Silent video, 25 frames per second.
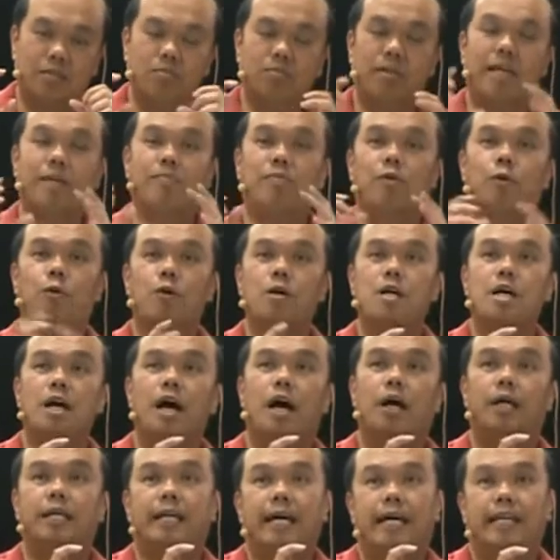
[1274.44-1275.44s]
People.
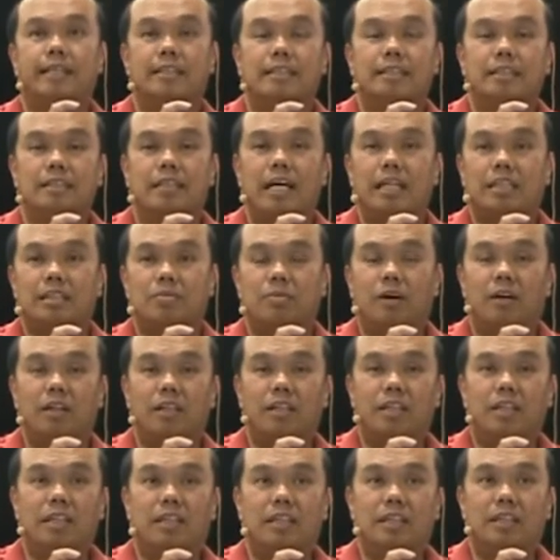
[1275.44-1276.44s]
Okay. That's
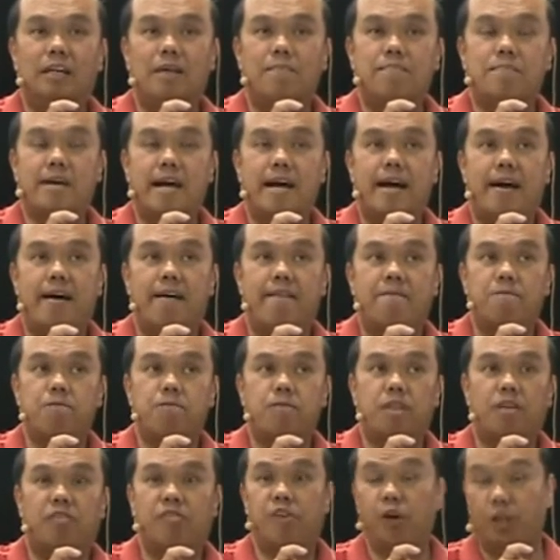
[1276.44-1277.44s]
probably about
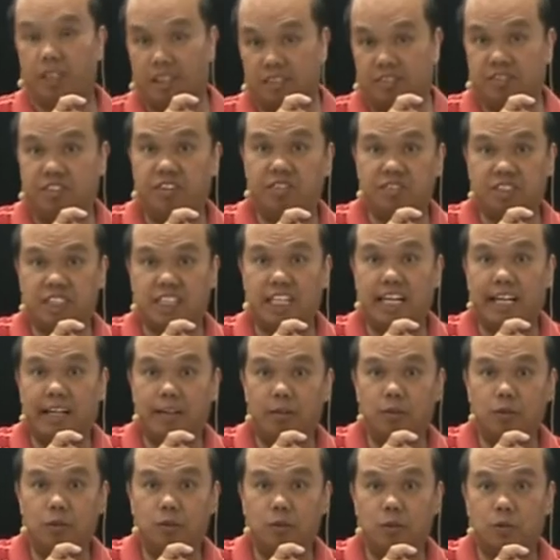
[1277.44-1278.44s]
35th
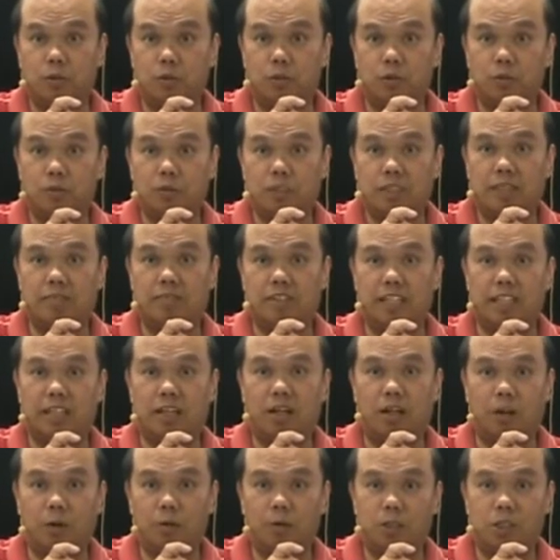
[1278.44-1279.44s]
scale, something
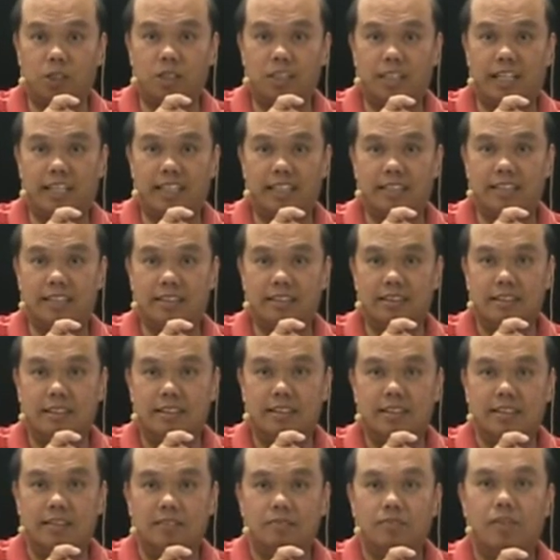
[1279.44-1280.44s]
close to that.
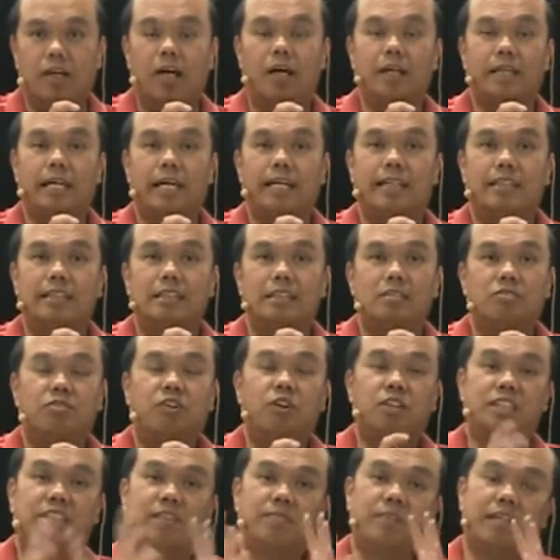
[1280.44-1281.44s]
Okay.
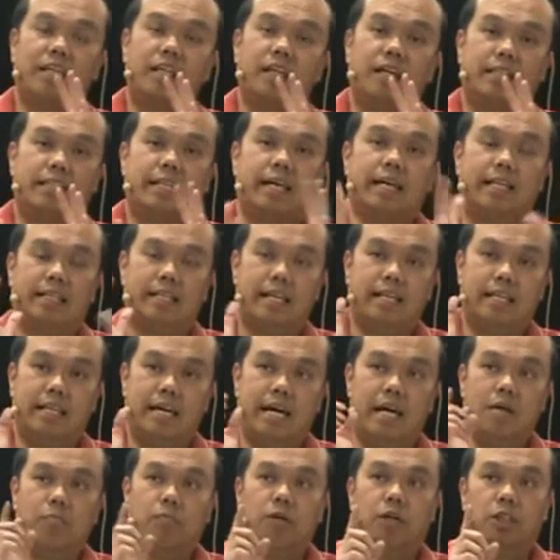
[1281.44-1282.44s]
For something like that, an
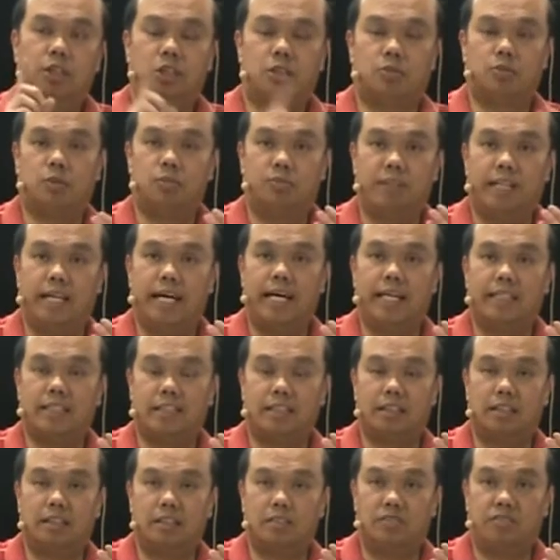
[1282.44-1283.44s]
airbrush would be
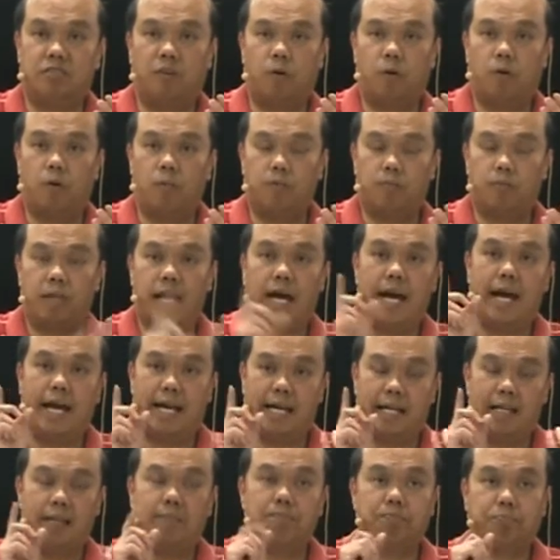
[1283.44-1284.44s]
excellent for
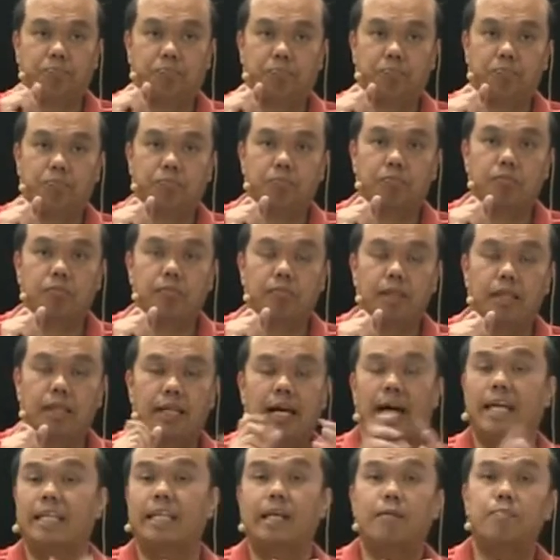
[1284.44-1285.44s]
A.
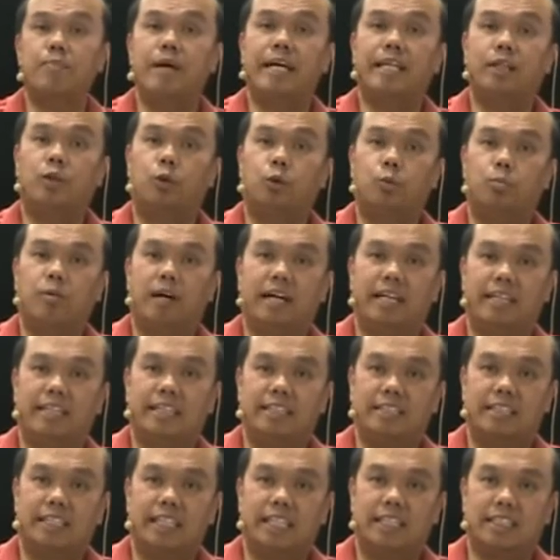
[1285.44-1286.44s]
Are they metal by
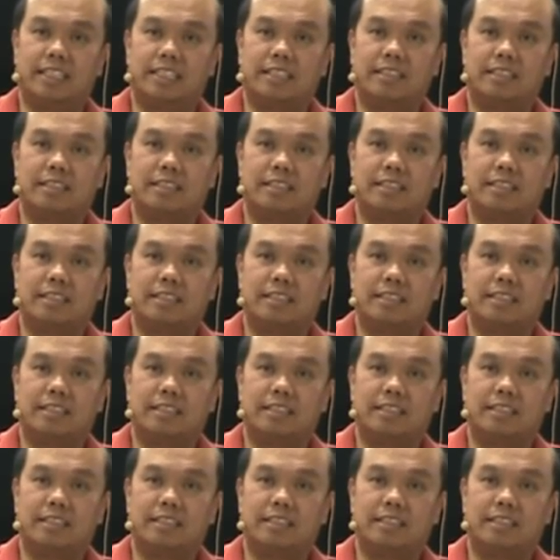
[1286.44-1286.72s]
any chance?